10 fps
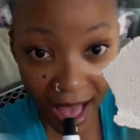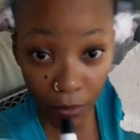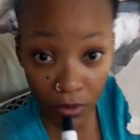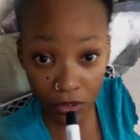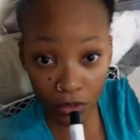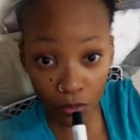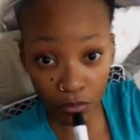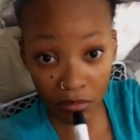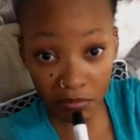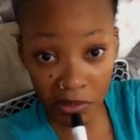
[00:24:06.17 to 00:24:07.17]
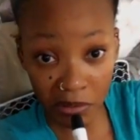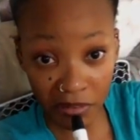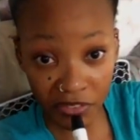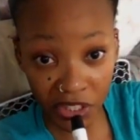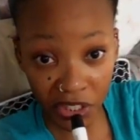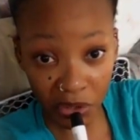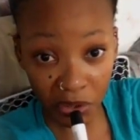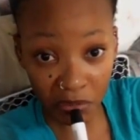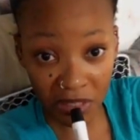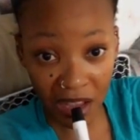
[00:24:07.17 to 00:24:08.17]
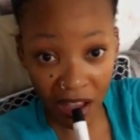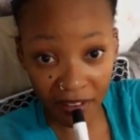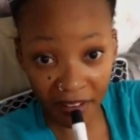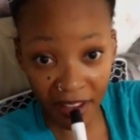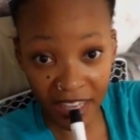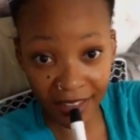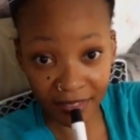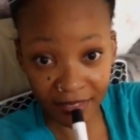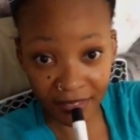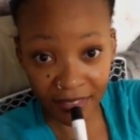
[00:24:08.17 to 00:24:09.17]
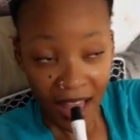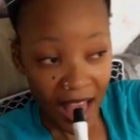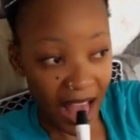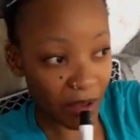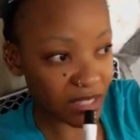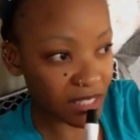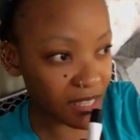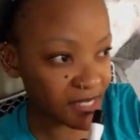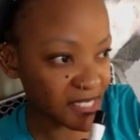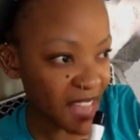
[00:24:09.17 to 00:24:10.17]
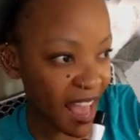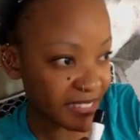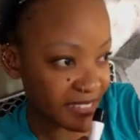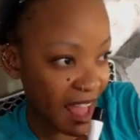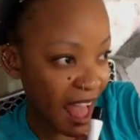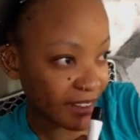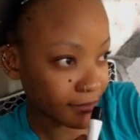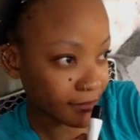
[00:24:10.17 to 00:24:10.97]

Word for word: I was a member of the Illuminati. I was a Satan.